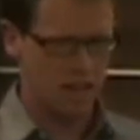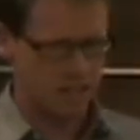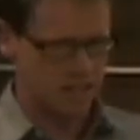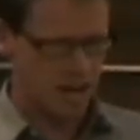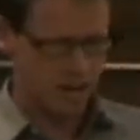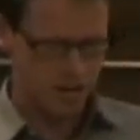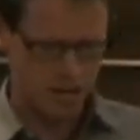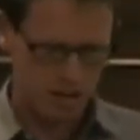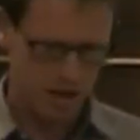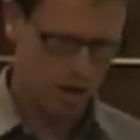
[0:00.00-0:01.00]
cut out
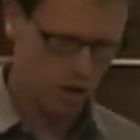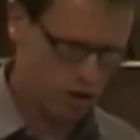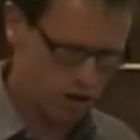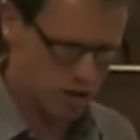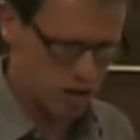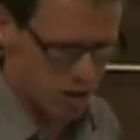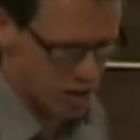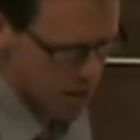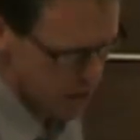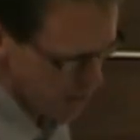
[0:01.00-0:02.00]
a large
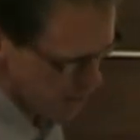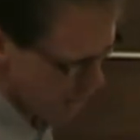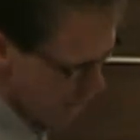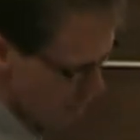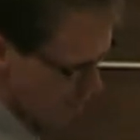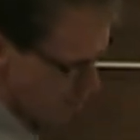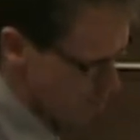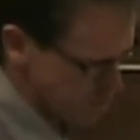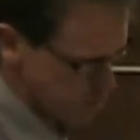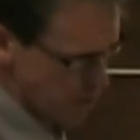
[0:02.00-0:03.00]

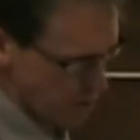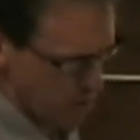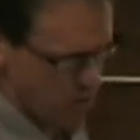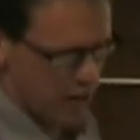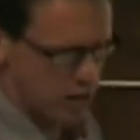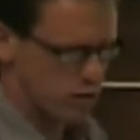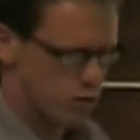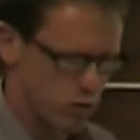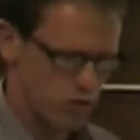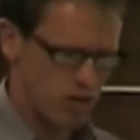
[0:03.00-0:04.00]
piece of paper around this
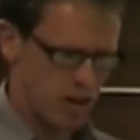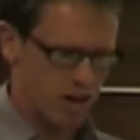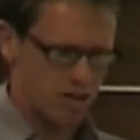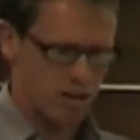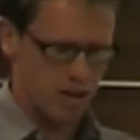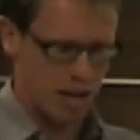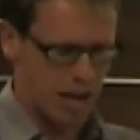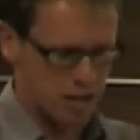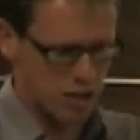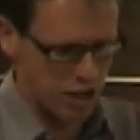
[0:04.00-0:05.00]
sort of size and
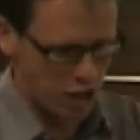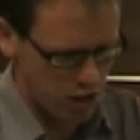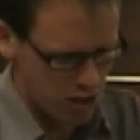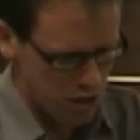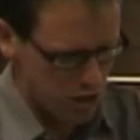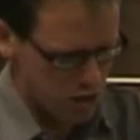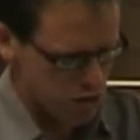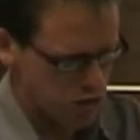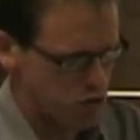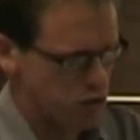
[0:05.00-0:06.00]
actually
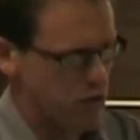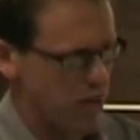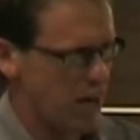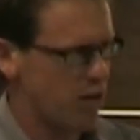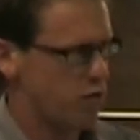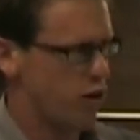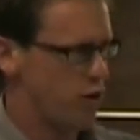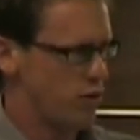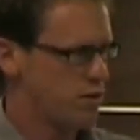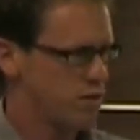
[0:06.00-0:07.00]
drew the
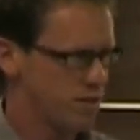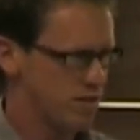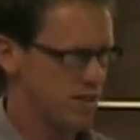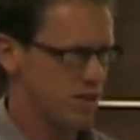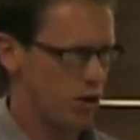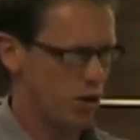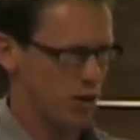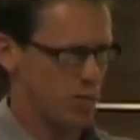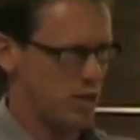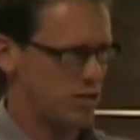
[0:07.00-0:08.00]
iPhone
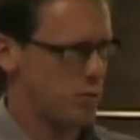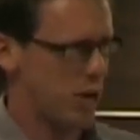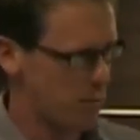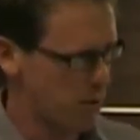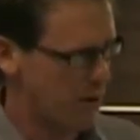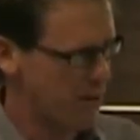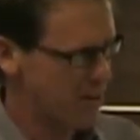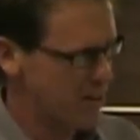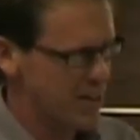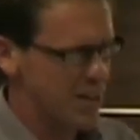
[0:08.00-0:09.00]
on the piece of paper,
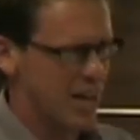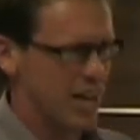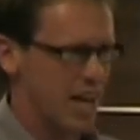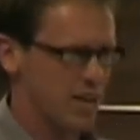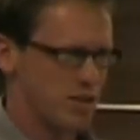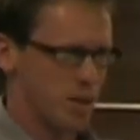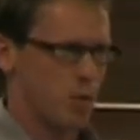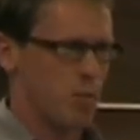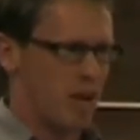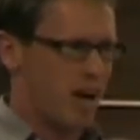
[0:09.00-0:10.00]
and they had
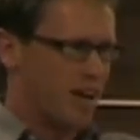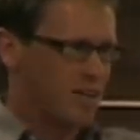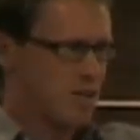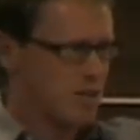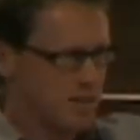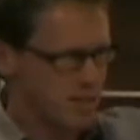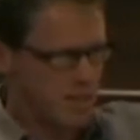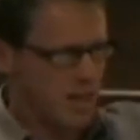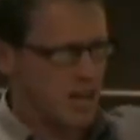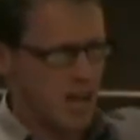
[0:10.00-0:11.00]
someone behind it
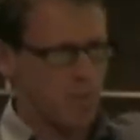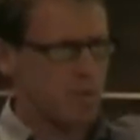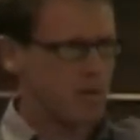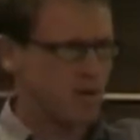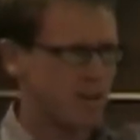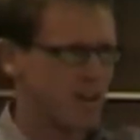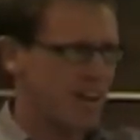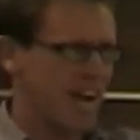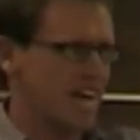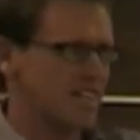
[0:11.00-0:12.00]
standing up,
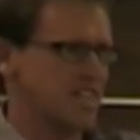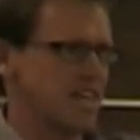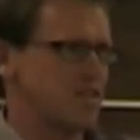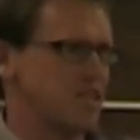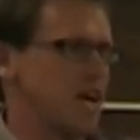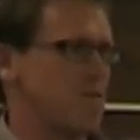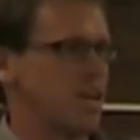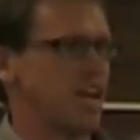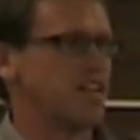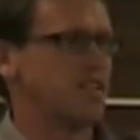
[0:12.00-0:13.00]
acting as the
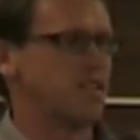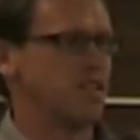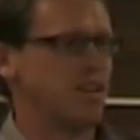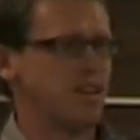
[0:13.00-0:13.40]
application